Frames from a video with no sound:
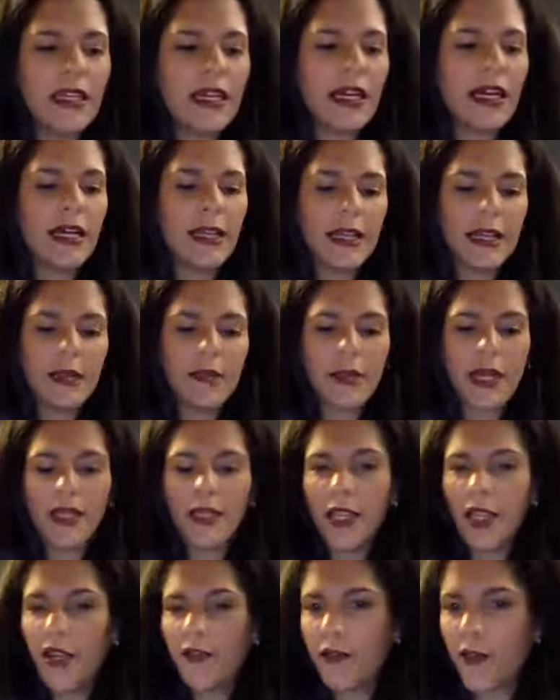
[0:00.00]
I
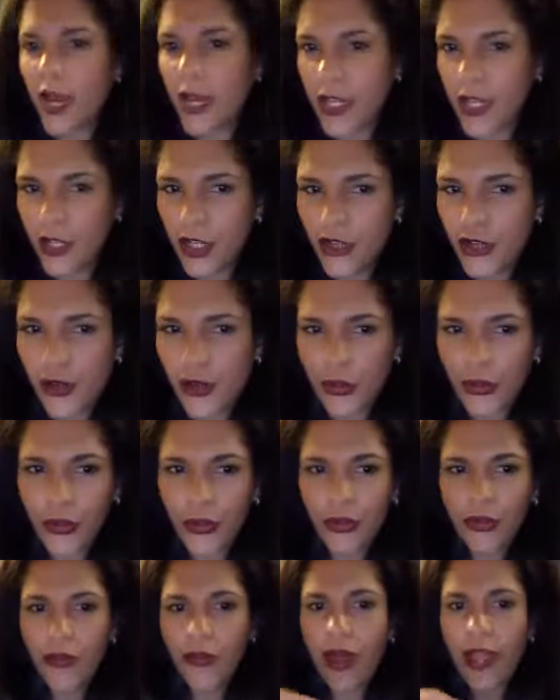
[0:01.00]
love writing in a
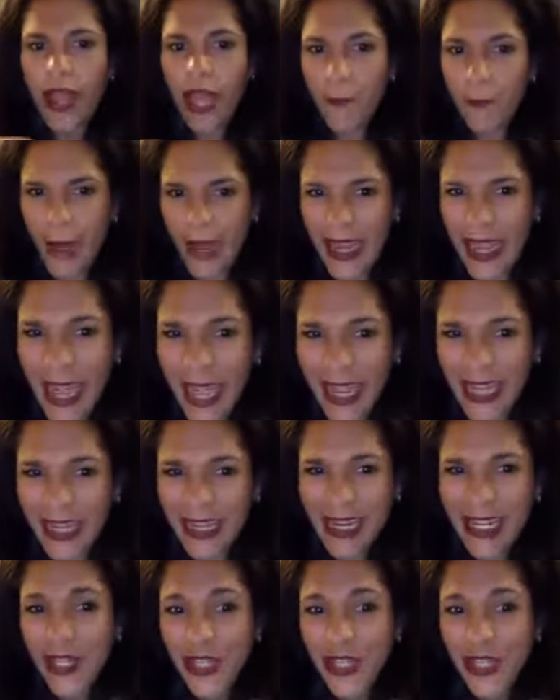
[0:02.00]
journal by hand.